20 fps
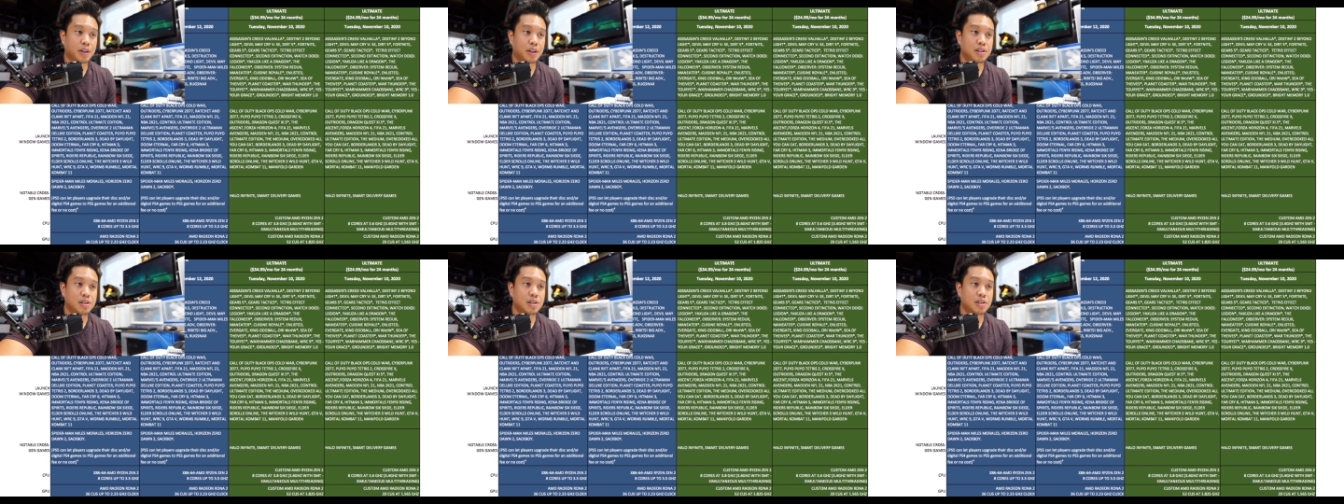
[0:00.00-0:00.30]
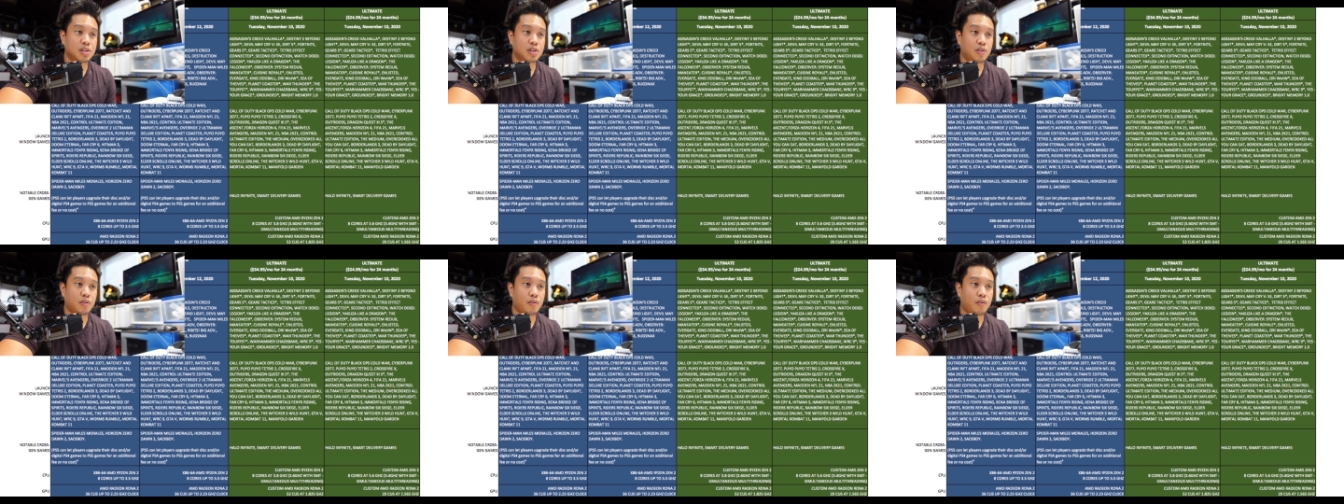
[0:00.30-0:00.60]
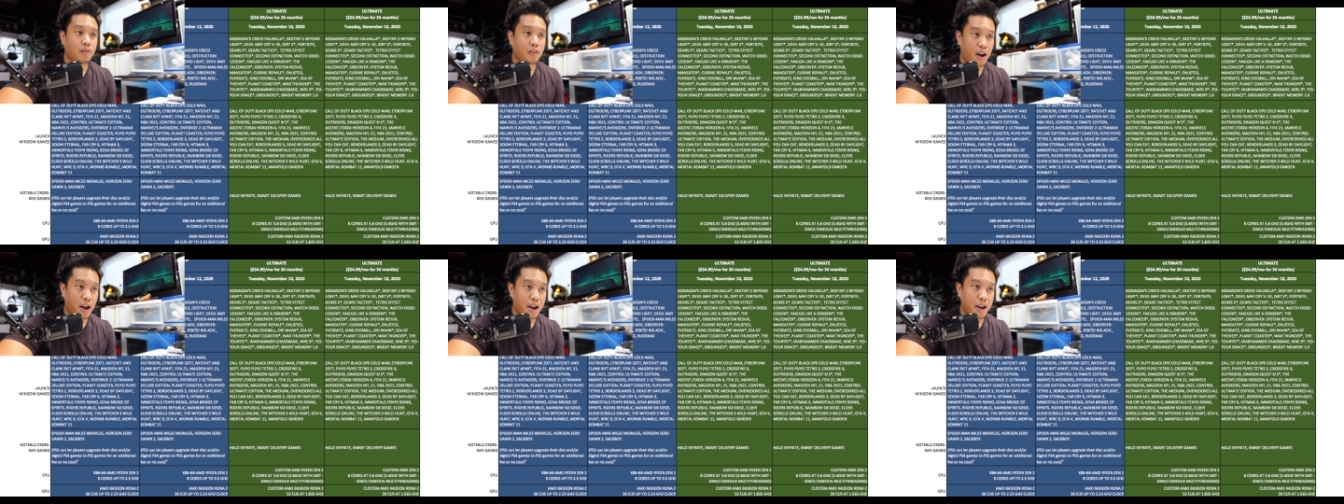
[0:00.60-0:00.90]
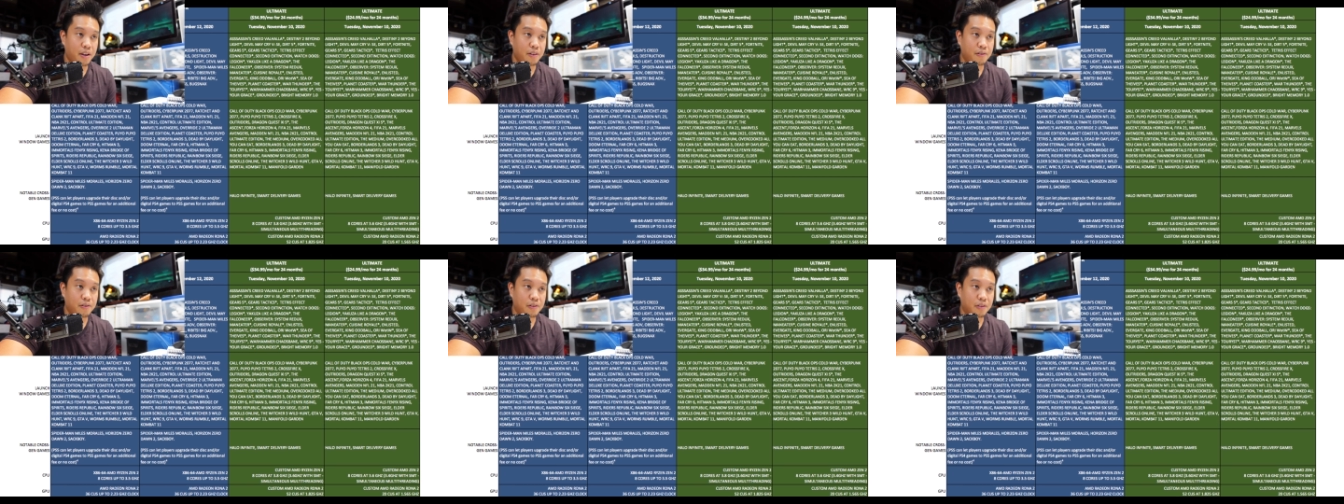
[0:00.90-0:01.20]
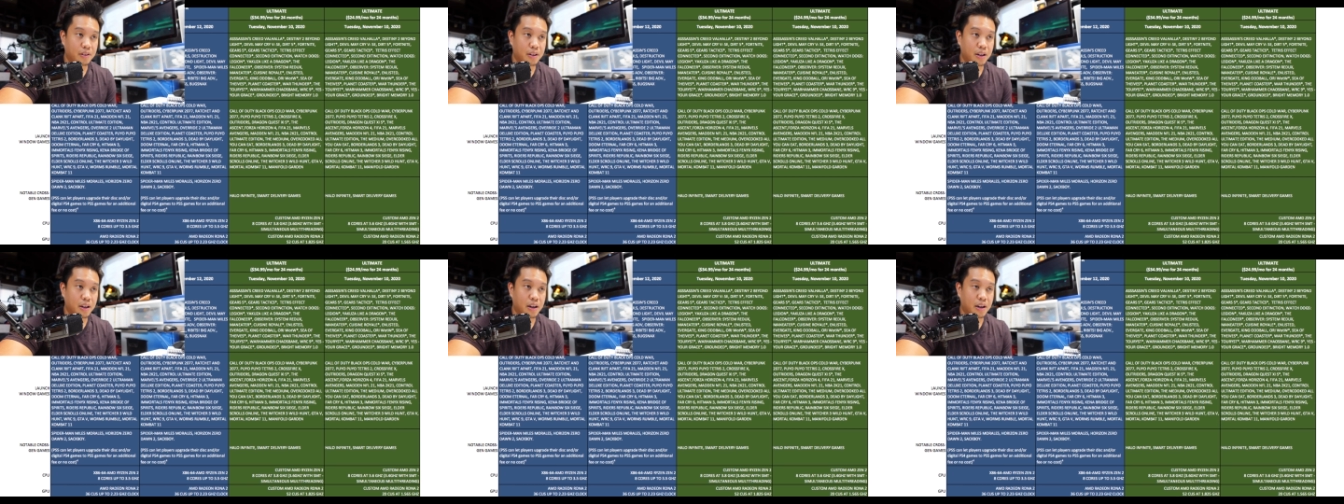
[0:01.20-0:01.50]
PlayStation 5,
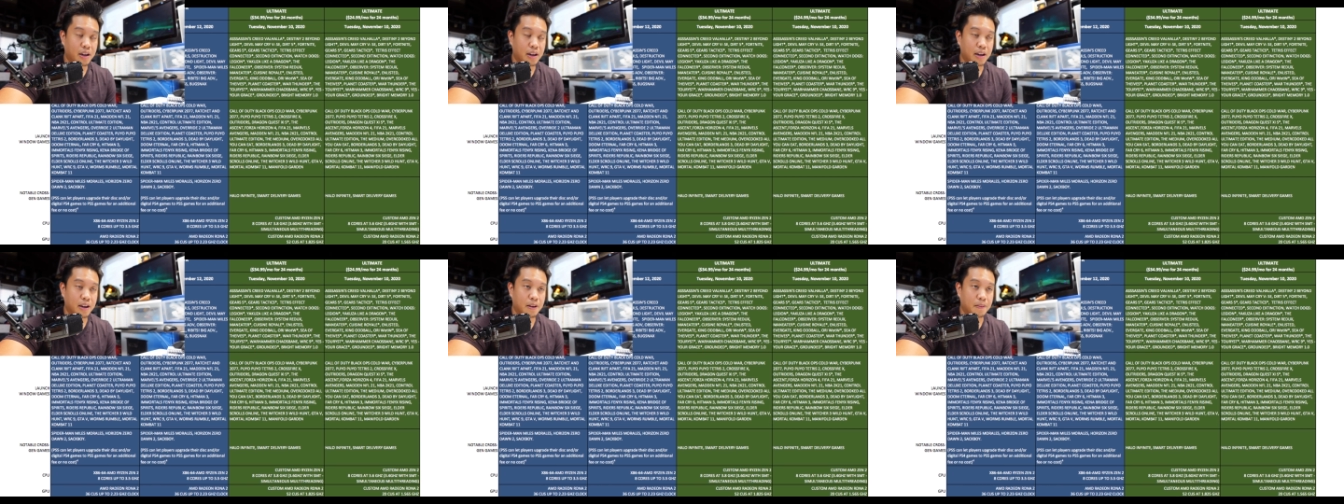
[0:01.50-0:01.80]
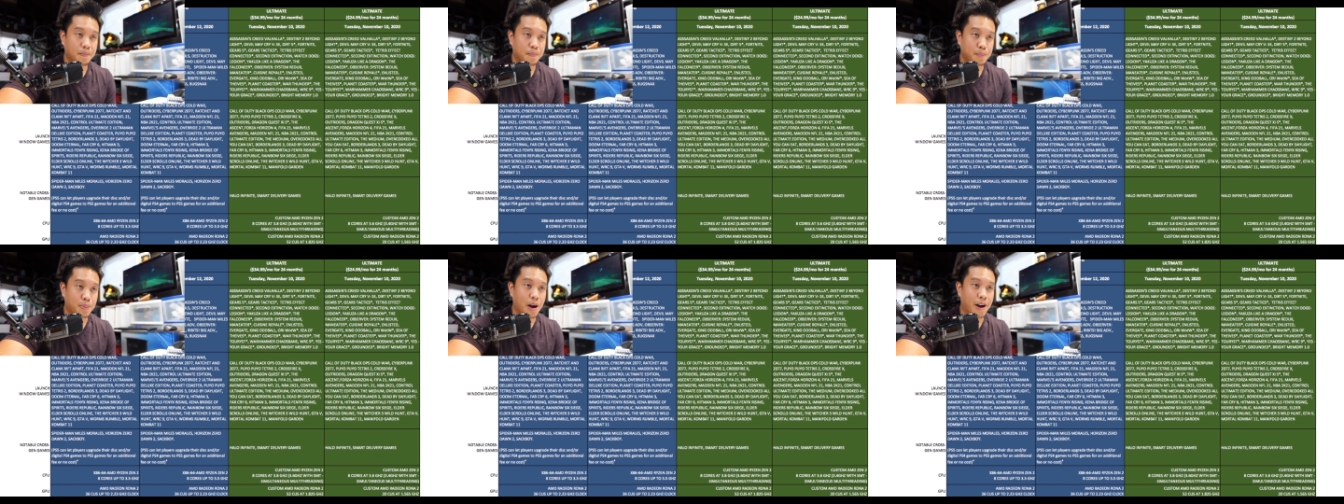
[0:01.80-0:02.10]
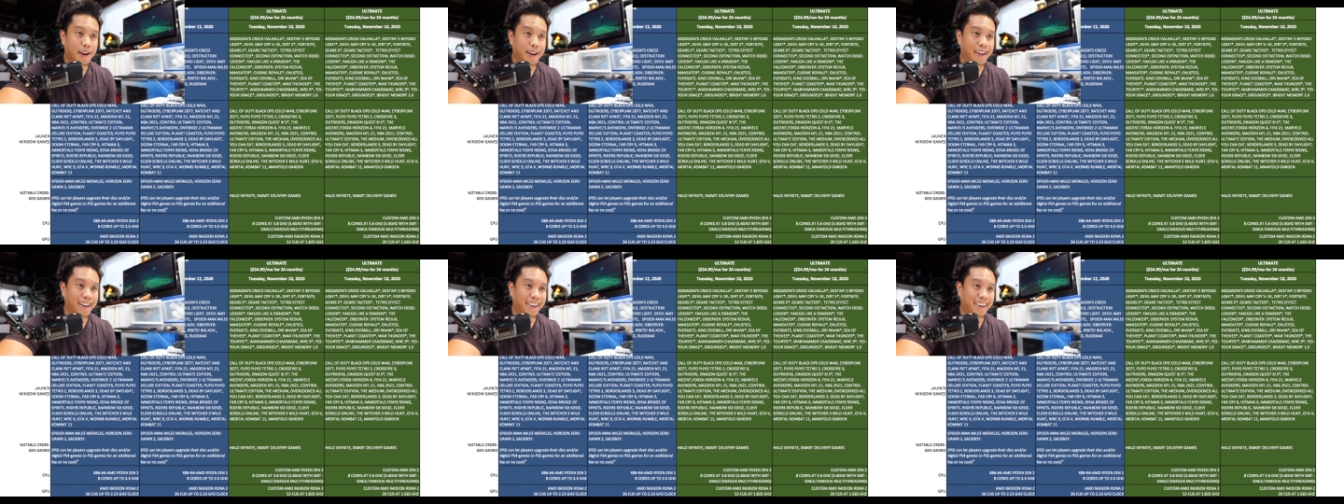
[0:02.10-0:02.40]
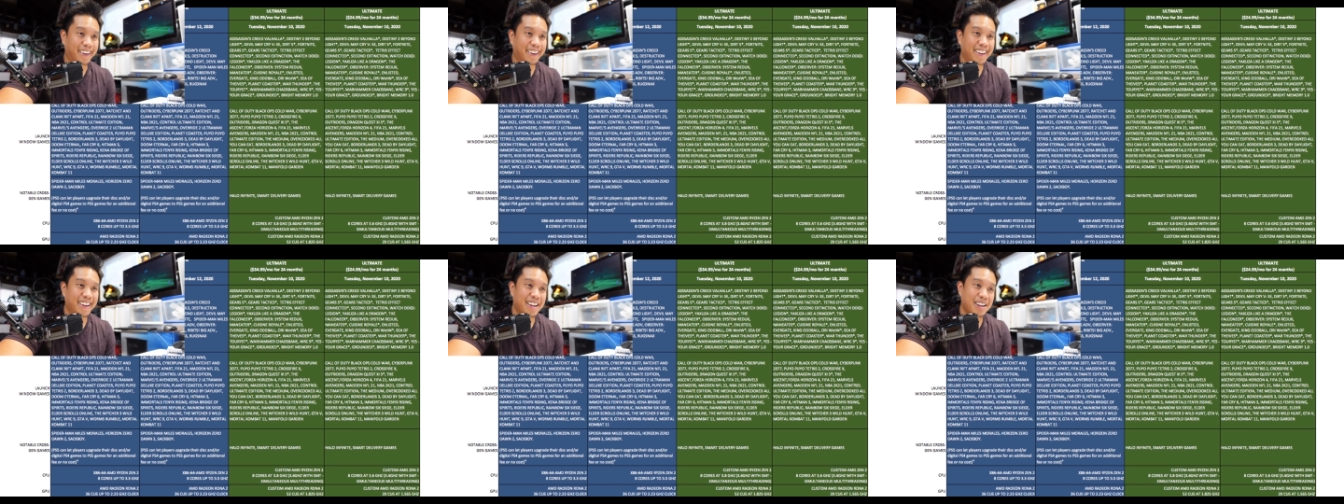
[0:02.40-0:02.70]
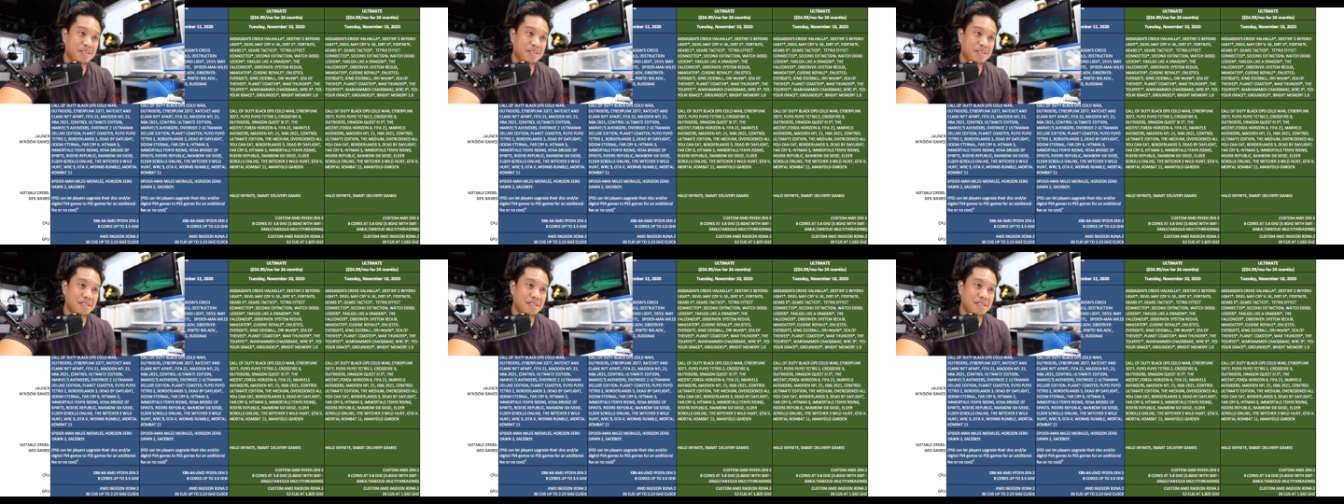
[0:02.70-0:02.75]
but